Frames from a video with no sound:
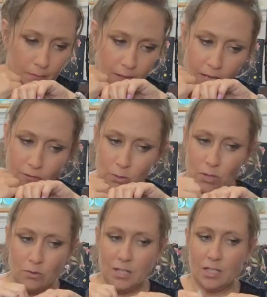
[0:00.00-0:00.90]
If you
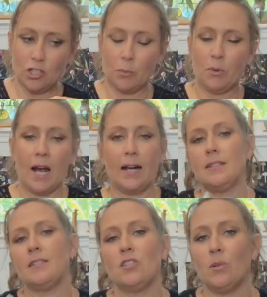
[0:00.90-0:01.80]
use it in your
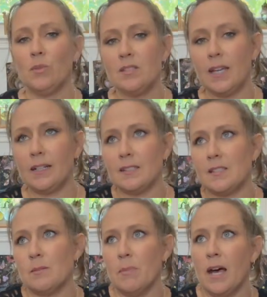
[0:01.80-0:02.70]
practice, it's almost like a
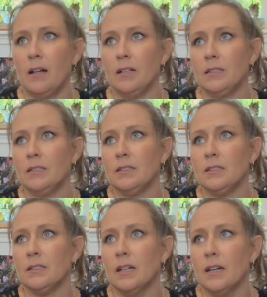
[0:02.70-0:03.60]
smell.
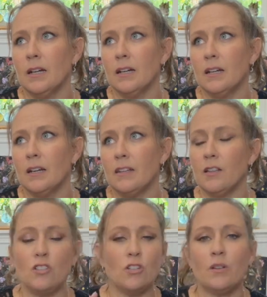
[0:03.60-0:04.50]

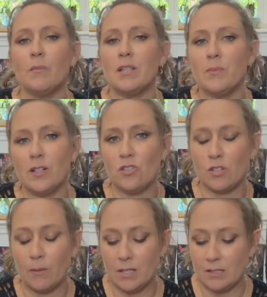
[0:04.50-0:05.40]
You know, the best way to
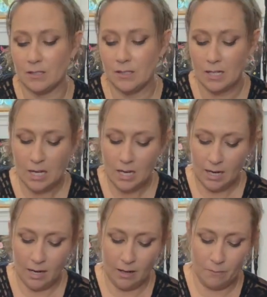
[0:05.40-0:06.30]
describe this is,
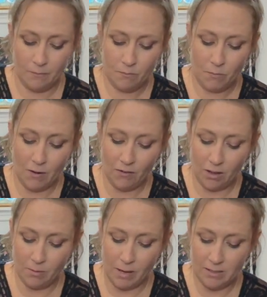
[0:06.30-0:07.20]
my
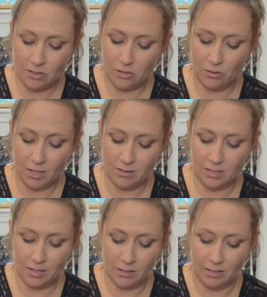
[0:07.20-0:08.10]
father passed in
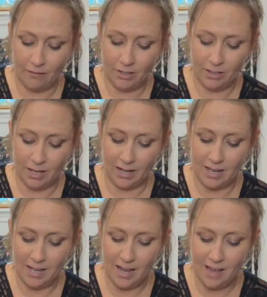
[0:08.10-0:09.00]
2011 and
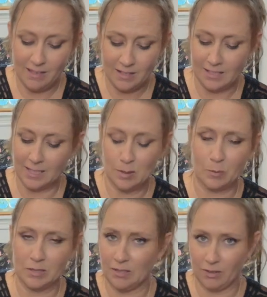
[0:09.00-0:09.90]
he had this like
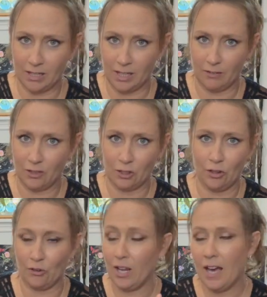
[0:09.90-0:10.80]
specific kind of
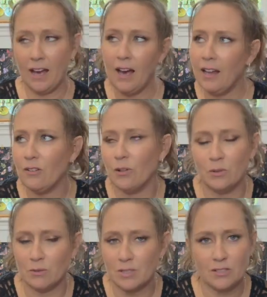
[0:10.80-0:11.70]
cologne. I don't know
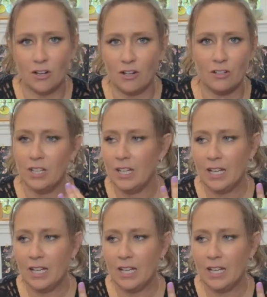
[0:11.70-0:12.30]
what it was called.